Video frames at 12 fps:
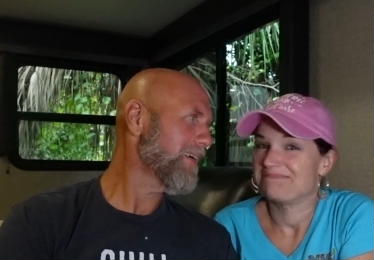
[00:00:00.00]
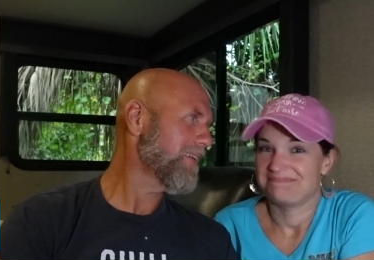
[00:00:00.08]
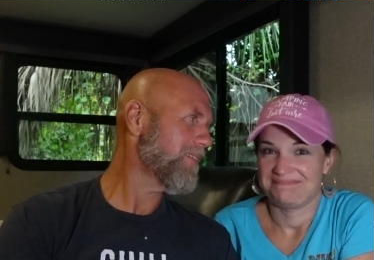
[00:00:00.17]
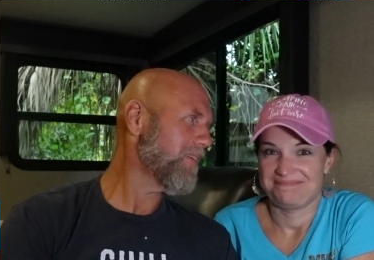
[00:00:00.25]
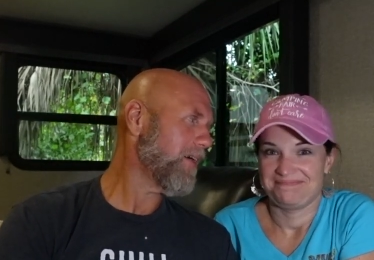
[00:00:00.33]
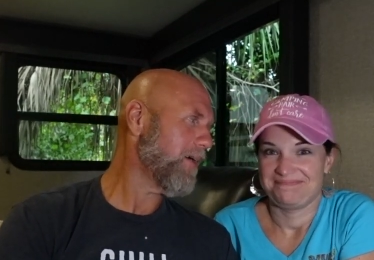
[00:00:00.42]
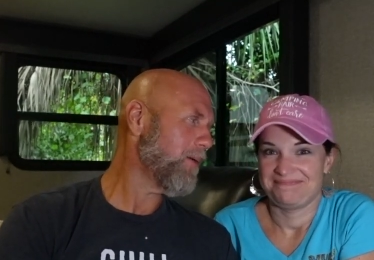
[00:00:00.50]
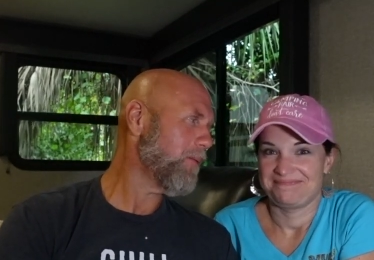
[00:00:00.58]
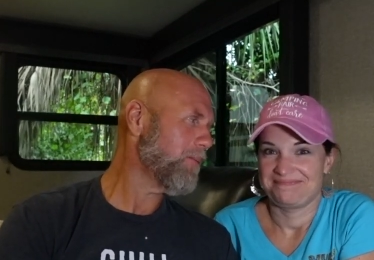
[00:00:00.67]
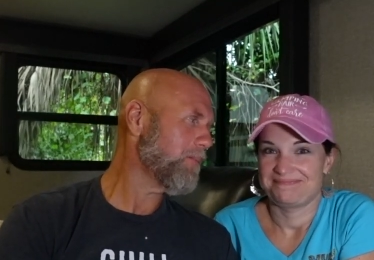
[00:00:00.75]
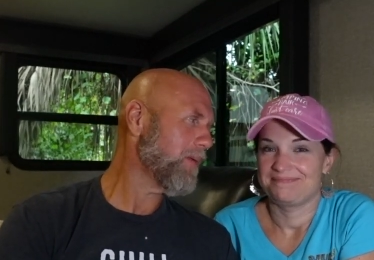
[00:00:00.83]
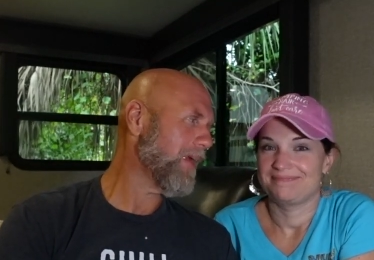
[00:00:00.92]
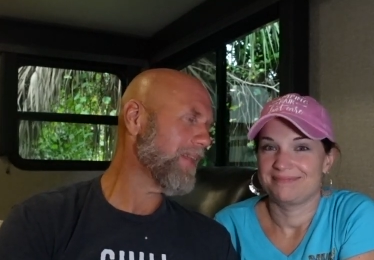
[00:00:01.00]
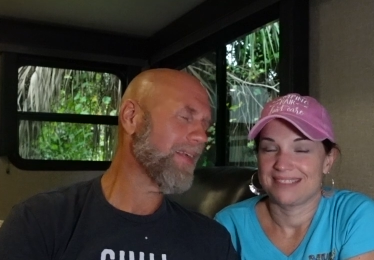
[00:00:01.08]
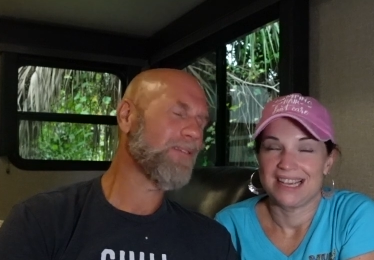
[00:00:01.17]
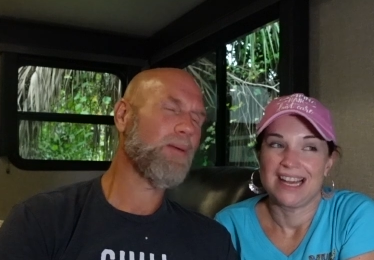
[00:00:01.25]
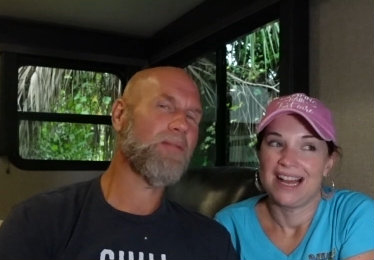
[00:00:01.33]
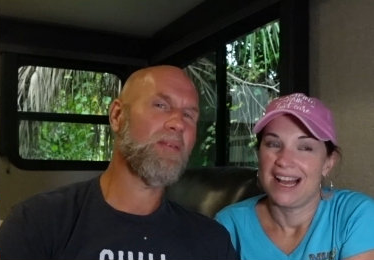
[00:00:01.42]
Speaker 1: So at
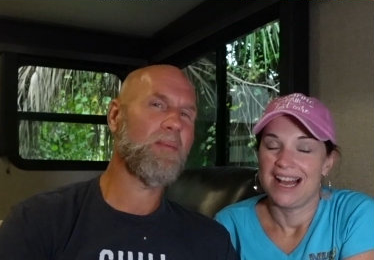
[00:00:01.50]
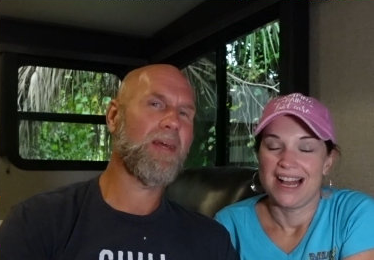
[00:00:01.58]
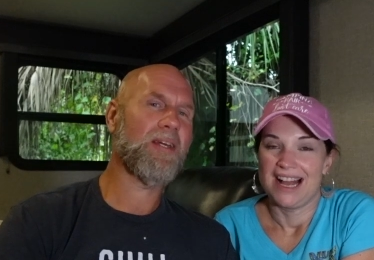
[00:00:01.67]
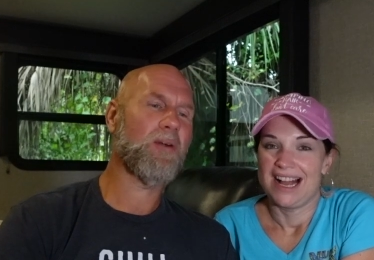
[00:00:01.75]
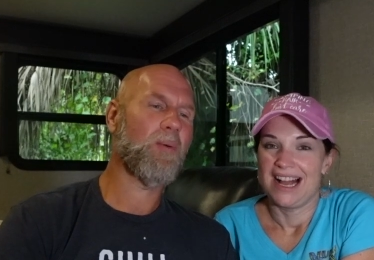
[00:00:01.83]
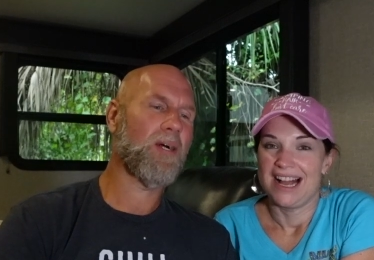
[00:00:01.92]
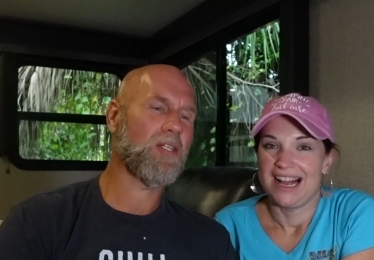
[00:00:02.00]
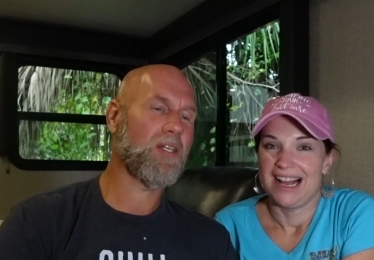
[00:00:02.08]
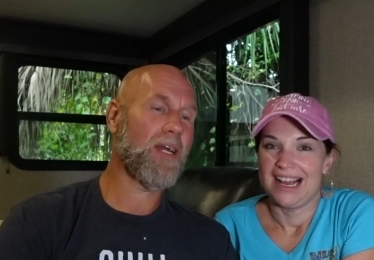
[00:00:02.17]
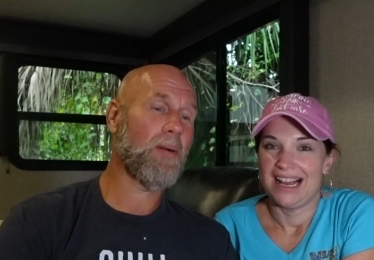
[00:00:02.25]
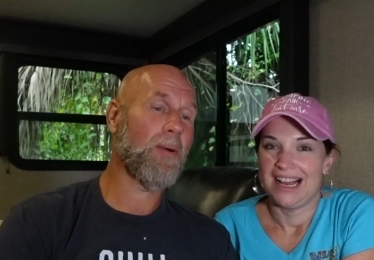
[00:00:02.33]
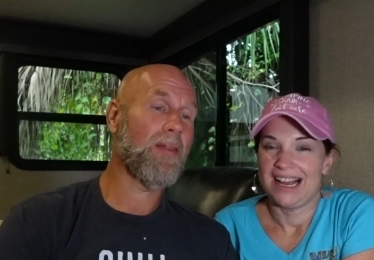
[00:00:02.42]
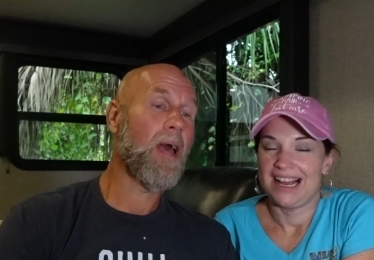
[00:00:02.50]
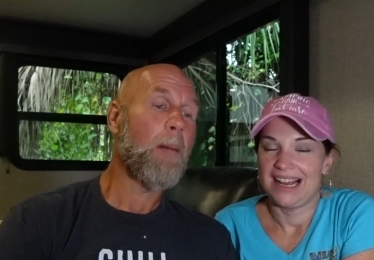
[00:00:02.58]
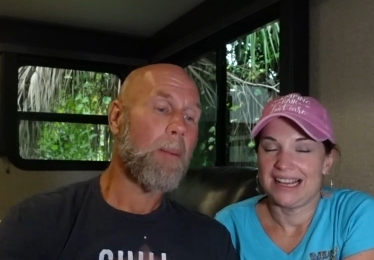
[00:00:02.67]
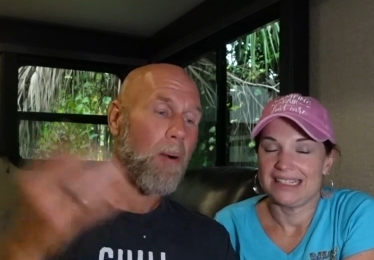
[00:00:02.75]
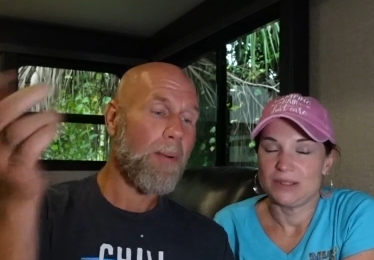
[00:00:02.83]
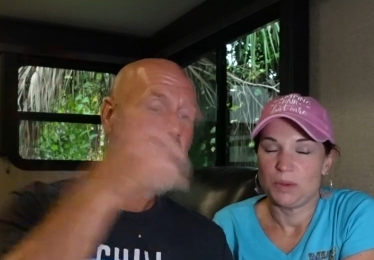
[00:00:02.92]
least we have something good to wash it down with.
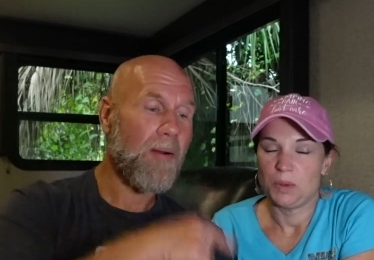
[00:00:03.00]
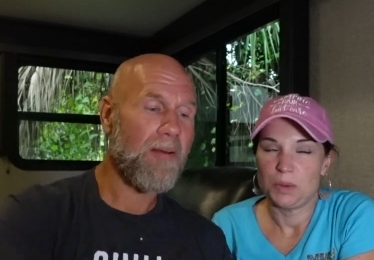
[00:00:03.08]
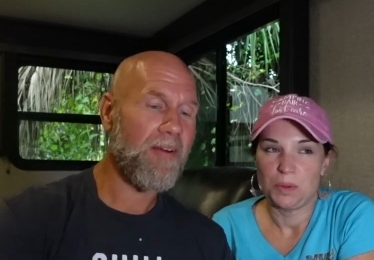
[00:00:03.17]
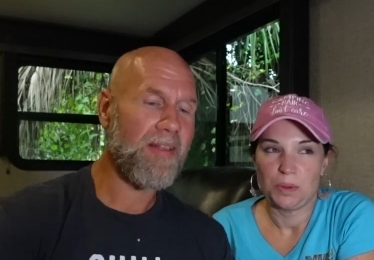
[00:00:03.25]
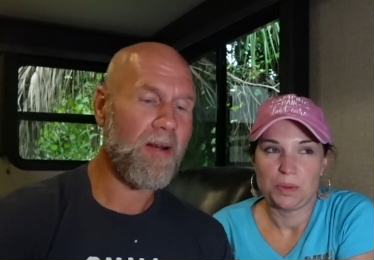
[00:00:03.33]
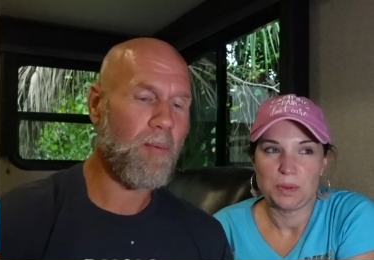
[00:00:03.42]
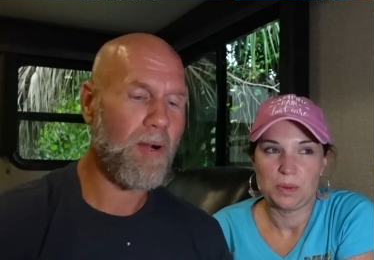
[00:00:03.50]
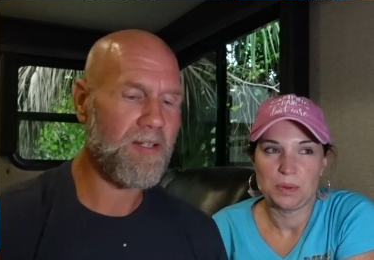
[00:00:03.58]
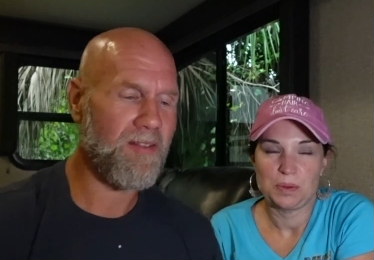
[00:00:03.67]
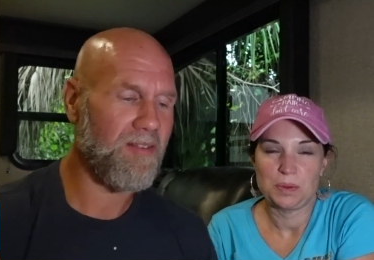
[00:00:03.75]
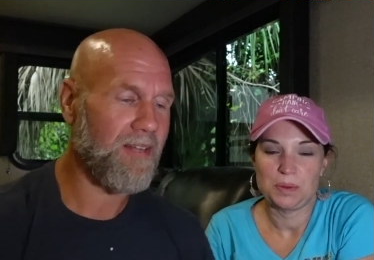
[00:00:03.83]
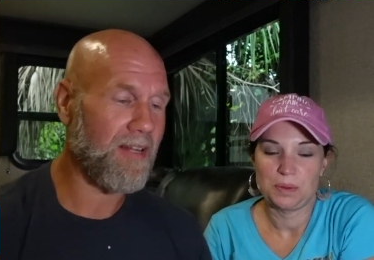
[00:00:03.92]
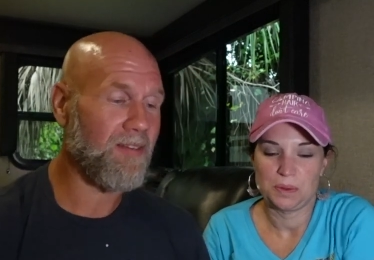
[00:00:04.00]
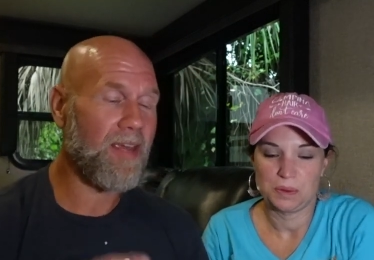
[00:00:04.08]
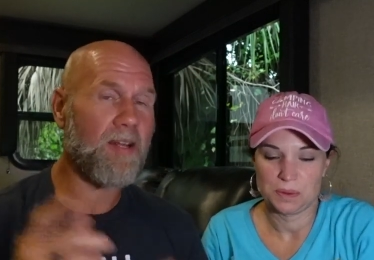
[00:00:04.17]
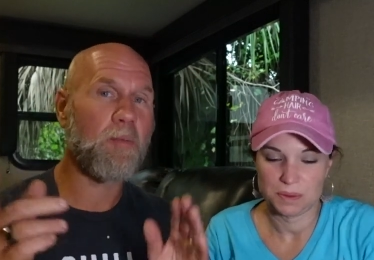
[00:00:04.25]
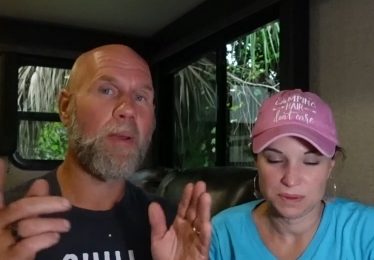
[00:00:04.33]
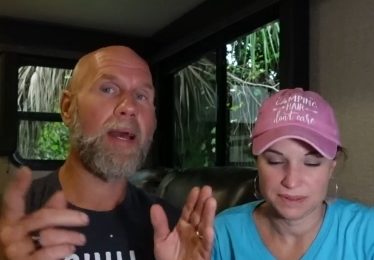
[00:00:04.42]
But we don't have anything to wash this down. So
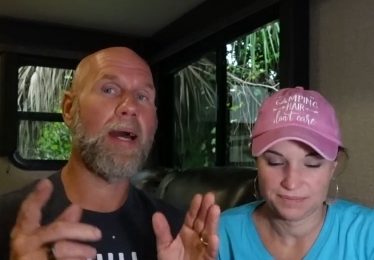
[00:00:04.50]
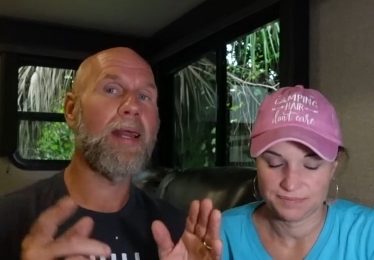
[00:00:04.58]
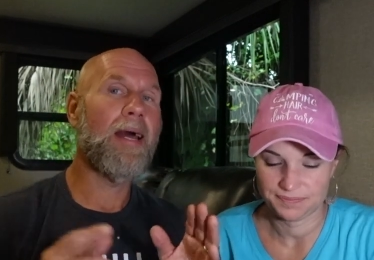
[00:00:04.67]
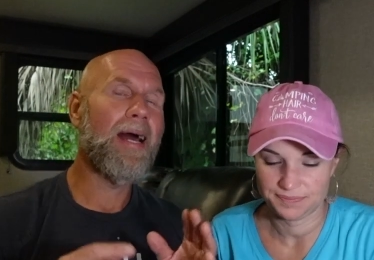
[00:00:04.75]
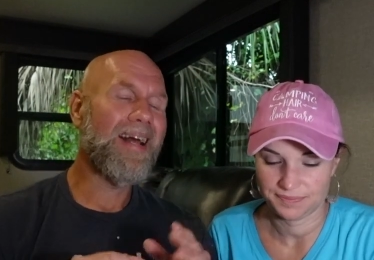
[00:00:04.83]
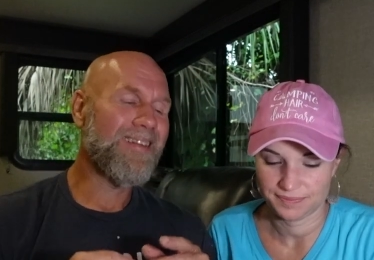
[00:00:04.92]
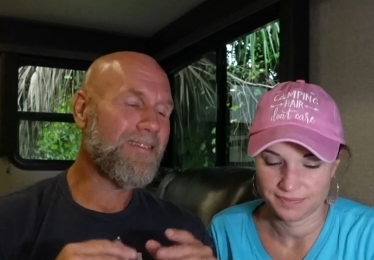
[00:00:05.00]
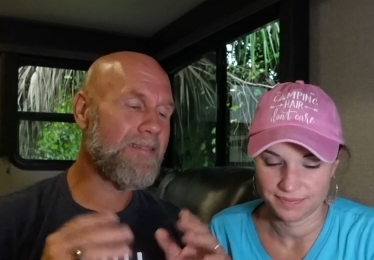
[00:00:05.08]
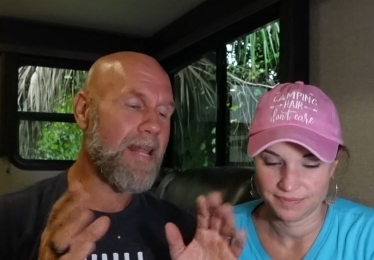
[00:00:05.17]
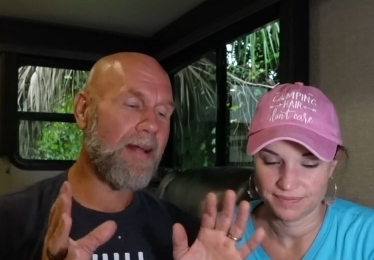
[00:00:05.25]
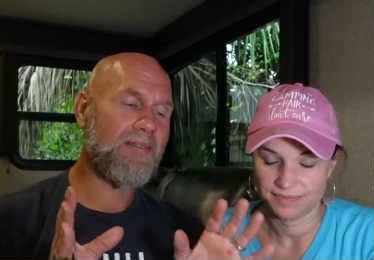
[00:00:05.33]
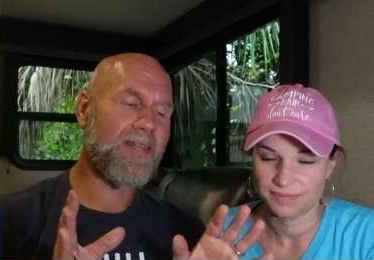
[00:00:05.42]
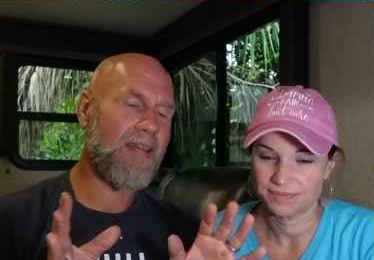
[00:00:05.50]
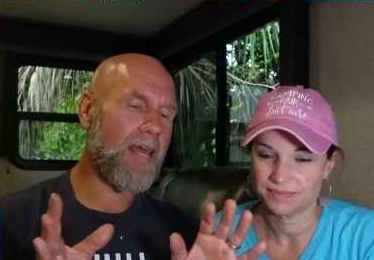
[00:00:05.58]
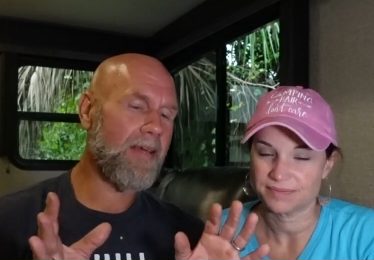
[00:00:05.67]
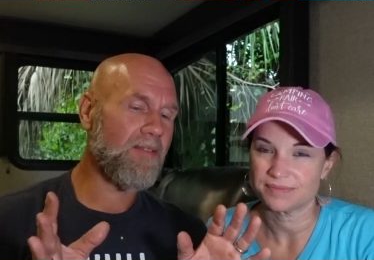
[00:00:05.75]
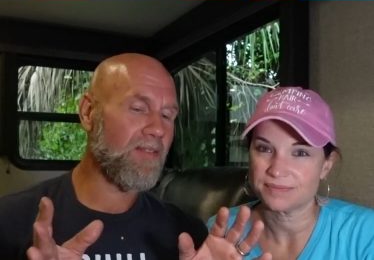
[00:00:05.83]
here's what we got. Now today's